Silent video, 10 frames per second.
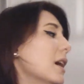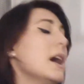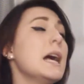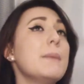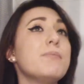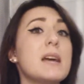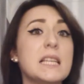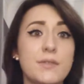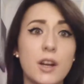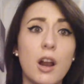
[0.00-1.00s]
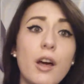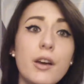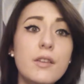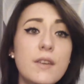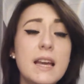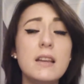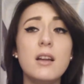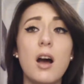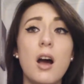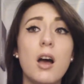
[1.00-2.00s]
As for clothing,
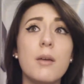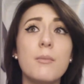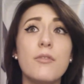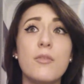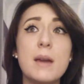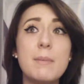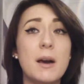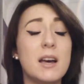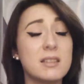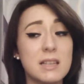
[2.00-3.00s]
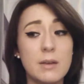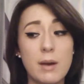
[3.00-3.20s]
for me personally,